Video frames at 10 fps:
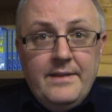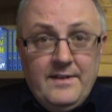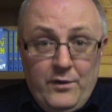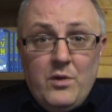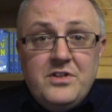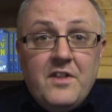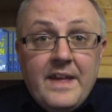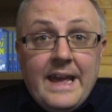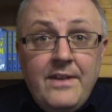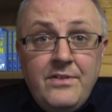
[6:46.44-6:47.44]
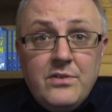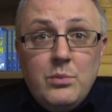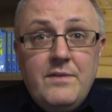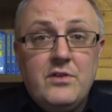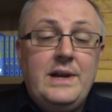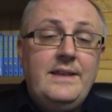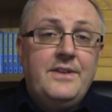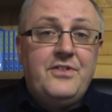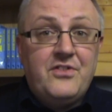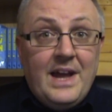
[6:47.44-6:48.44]
The unfortunate thing is, we've
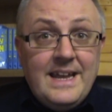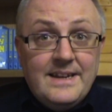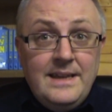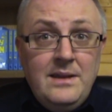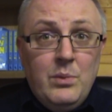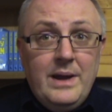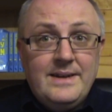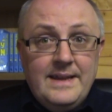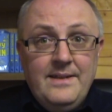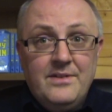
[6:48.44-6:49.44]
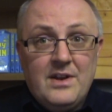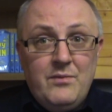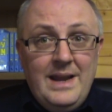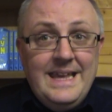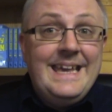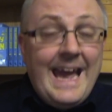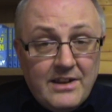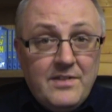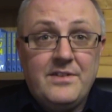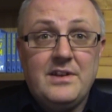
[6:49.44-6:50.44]
created a society where teens can really
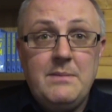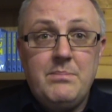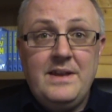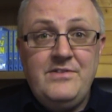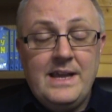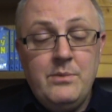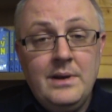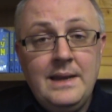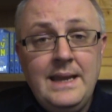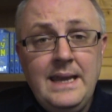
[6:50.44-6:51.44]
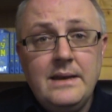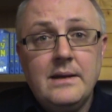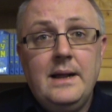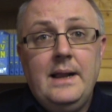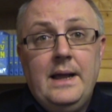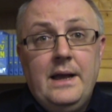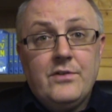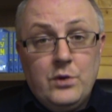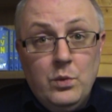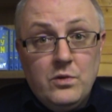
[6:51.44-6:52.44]
get the sleep they genuinely need.
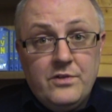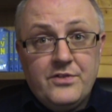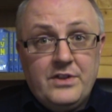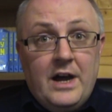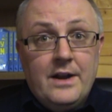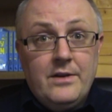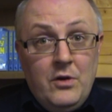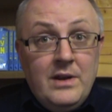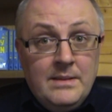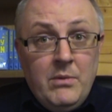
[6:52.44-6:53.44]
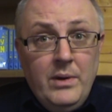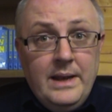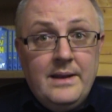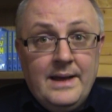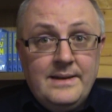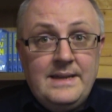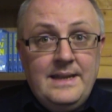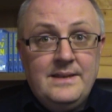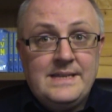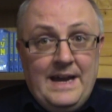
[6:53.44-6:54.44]
Schools start early in the morning and
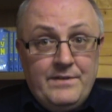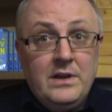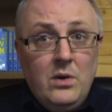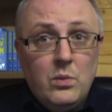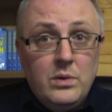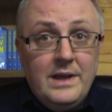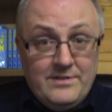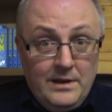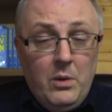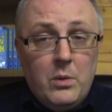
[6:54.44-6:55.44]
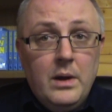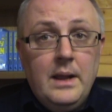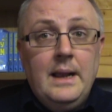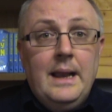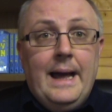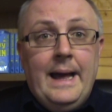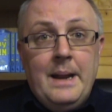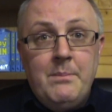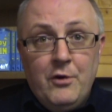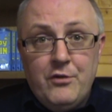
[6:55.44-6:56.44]
teens have to go. It's the law.
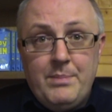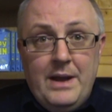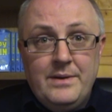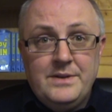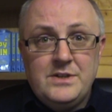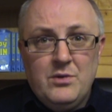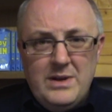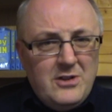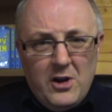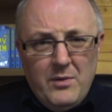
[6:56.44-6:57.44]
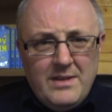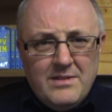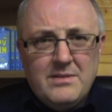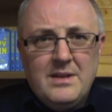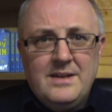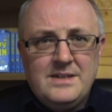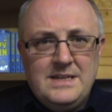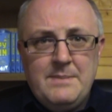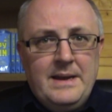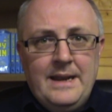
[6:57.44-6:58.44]
And most parents don't really tolerate uh,
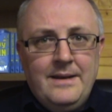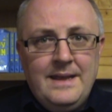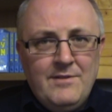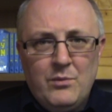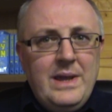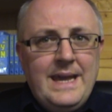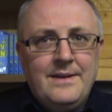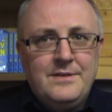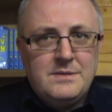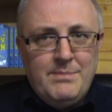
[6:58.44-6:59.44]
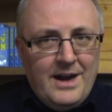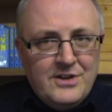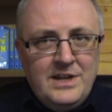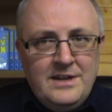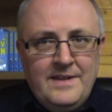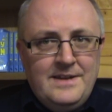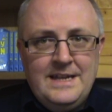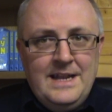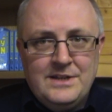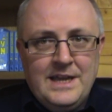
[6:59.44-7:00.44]
sleeping in, even on weekends, barging into their
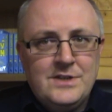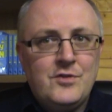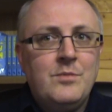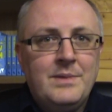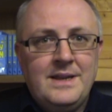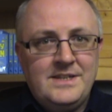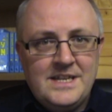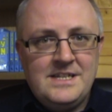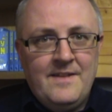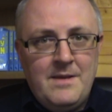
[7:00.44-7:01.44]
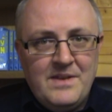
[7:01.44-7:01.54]
teenage kid's room and insisting they're